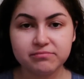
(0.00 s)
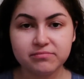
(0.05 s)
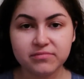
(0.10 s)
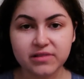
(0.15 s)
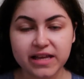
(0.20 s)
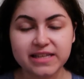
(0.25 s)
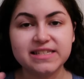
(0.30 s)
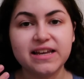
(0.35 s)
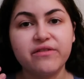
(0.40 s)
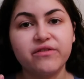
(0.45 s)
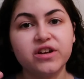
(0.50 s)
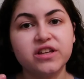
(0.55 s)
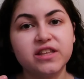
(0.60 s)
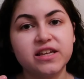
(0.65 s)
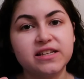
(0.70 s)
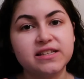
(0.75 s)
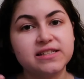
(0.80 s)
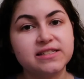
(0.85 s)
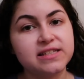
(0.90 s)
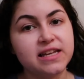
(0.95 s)
lets
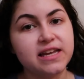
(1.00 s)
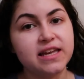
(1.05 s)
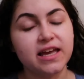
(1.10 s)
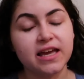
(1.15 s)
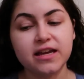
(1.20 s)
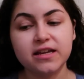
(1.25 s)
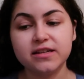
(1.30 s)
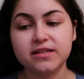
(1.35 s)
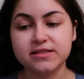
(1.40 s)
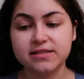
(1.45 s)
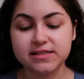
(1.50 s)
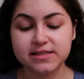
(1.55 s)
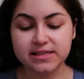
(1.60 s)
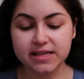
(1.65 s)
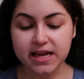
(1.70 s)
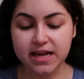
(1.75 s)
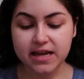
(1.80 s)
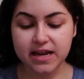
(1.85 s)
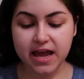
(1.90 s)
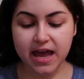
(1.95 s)
everything sink in and
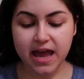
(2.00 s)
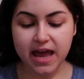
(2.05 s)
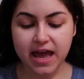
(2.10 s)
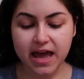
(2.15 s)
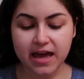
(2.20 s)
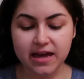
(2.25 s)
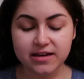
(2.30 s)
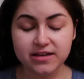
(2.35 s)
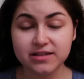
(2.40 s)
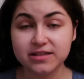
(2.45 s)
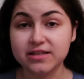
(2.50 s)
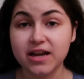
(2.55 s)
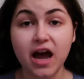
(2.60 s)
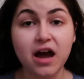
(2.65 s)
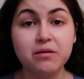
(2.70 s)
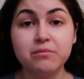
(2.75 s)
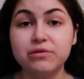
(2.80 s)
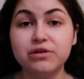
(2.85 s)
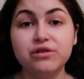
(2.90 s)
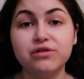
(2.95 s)
sit and
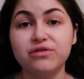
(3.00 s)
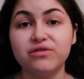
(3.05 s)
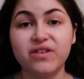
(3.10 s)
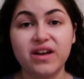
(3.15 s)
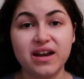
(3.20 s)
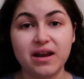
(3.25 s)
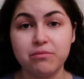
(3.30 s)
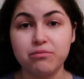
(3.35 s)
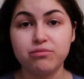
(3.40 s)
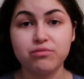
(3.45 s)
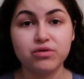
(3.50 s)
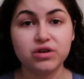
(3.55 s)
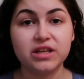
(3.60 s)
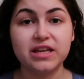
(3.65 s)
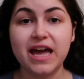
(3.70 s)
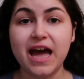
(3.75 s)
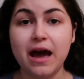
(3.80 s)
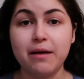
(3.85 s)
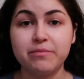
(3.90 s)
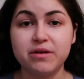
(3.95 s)
not move and I'm
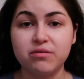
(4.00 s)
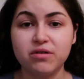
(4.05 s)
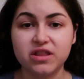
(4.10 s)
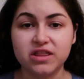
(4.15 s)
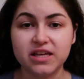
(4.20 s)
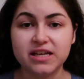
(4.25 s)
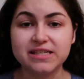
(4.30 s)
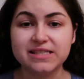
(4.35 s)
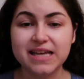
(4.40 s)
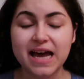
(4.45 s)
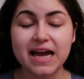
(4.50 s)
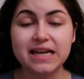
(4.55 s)
really happy with this.